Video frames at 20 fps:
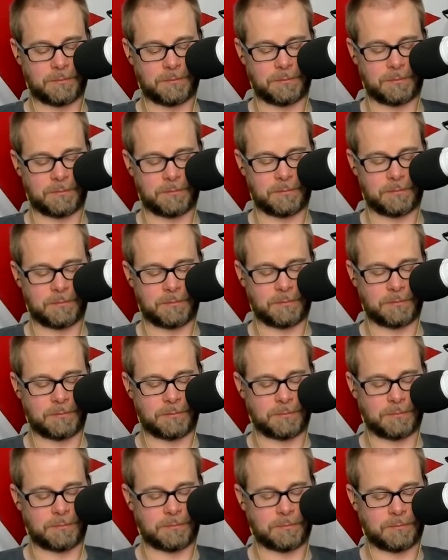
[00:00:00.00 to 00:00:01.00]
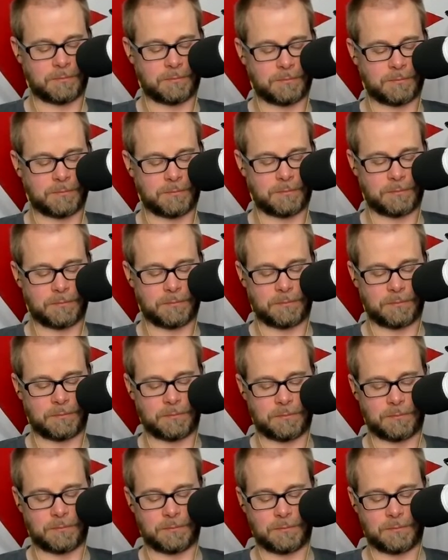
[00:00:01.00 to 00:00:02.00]

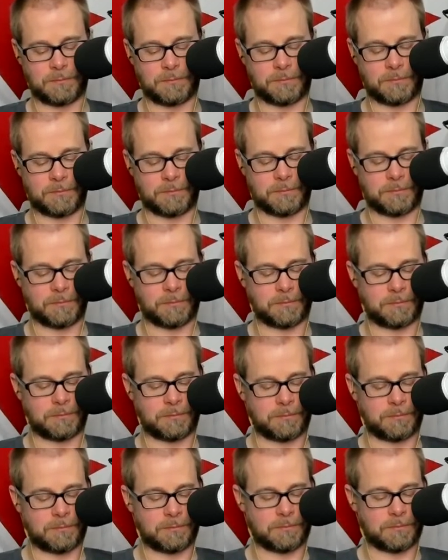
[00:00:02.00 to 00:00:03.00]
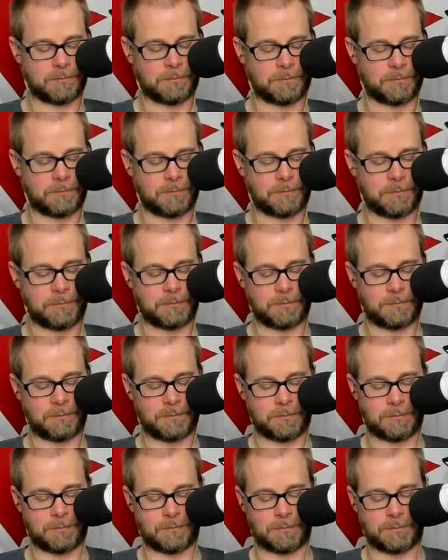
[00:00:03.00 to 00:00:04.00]

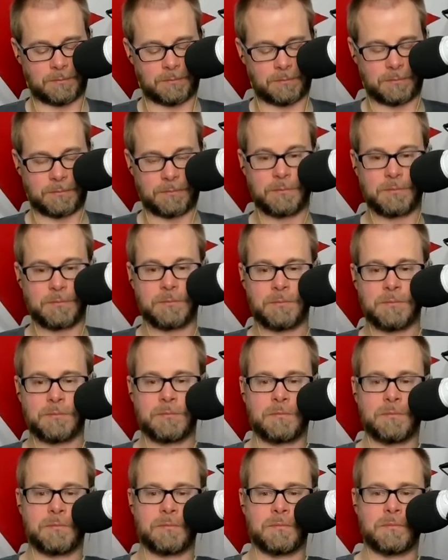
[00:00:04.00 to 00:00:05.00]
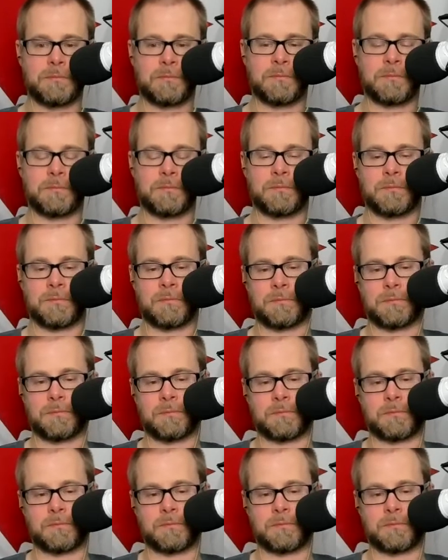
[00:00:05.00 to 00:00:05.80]
(not speaking)